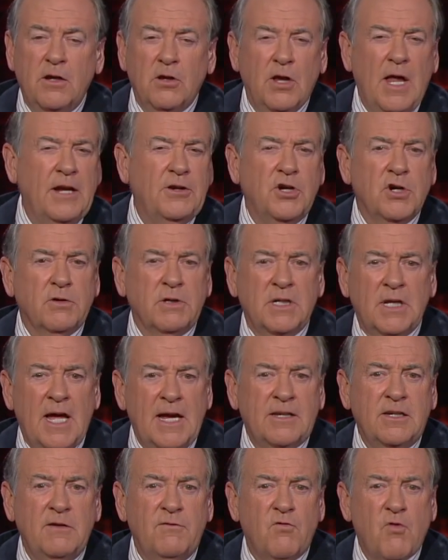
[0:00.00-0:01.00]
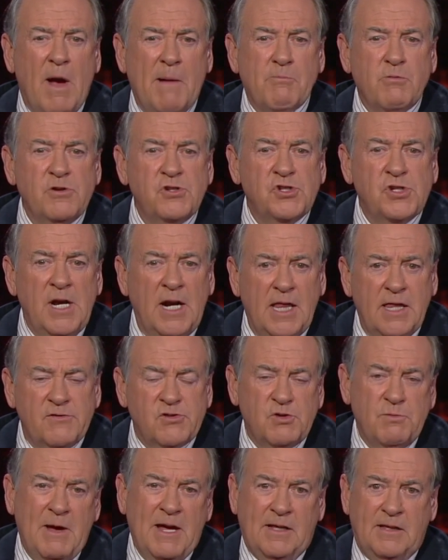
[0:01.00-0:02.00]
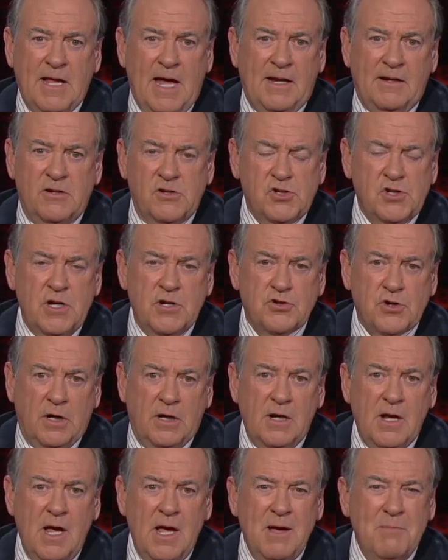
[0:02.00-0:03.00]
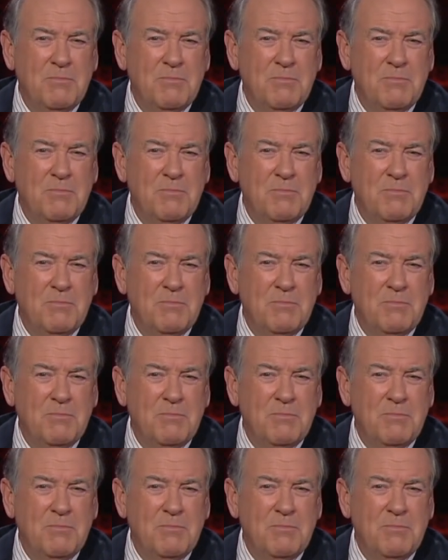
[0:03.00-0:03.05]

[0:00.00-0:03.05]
Let your elected representatives make that decision.